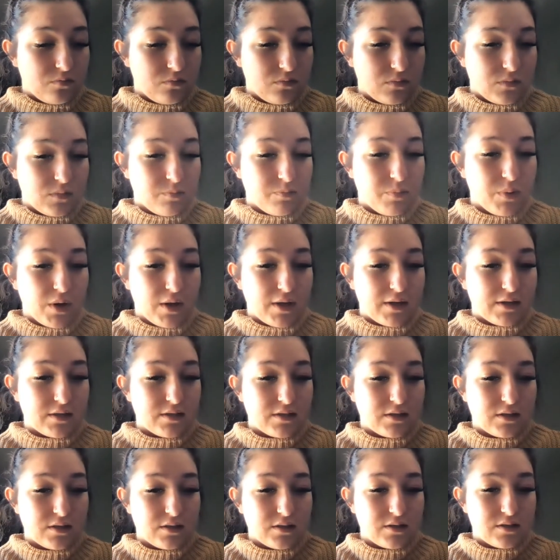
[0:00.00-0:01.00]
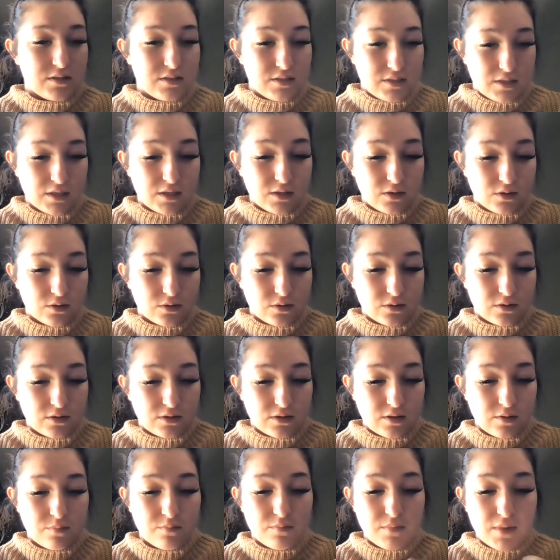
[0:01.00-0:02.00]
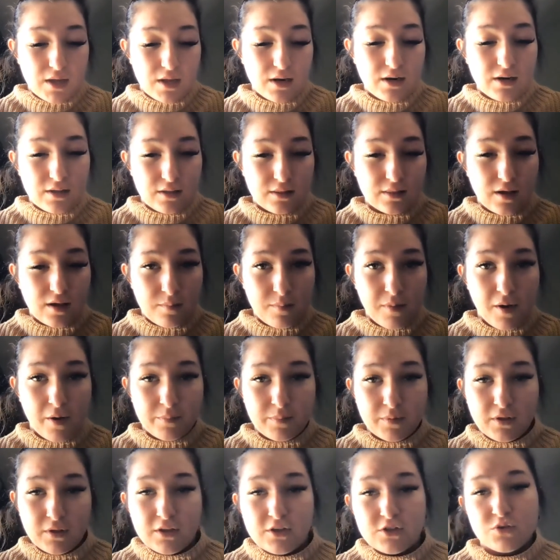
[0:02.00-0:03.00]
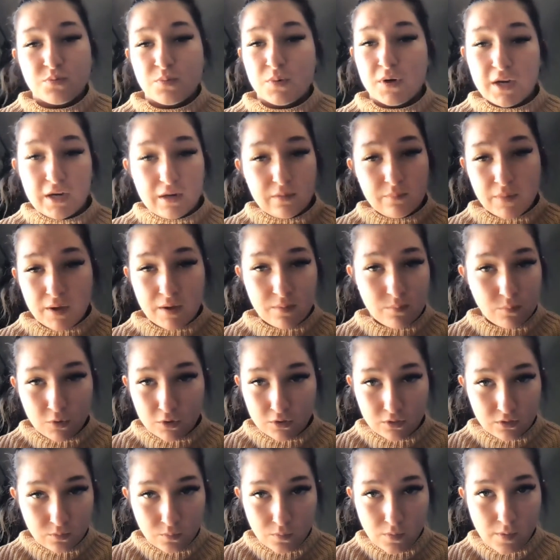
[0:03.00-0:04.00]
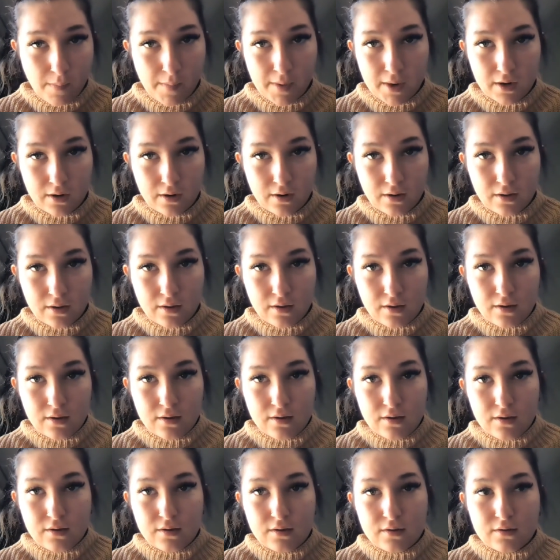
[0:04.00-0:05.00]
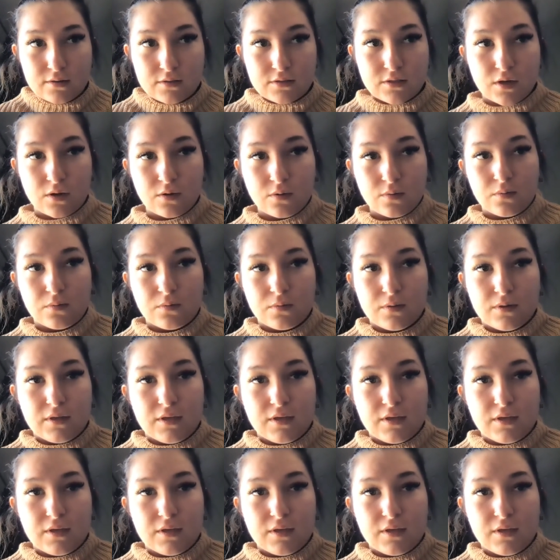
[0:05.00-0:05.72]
but still the men in that population were getting paid more than the women. So